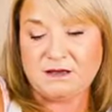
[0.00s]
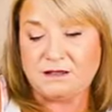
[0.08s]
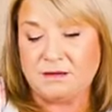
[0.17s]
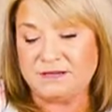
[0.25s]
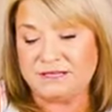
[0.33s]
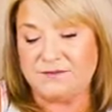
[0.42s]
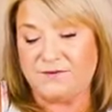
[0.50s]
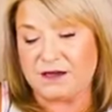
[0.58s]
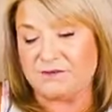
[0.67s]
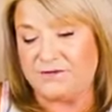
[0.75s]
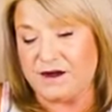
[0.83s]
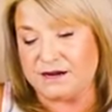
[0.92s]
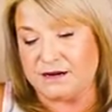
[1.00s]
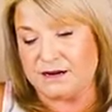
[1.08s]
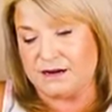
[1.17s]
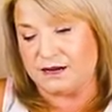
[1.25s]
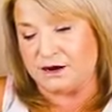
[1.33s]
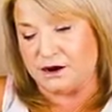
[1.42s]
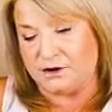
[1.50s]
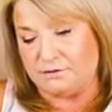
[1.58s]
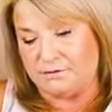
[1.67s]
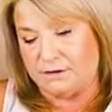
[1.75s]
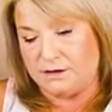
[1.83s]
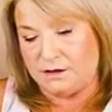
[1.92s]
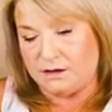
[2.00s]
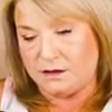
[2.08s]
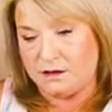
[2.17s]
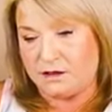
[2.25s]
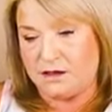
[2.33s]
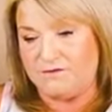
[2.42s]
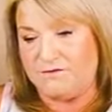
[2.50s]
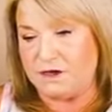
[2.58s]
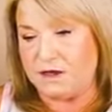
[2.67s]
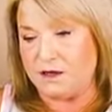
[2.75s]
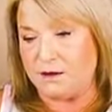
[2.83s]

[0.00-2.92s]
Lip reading: Let me see if I can find it in here. Give me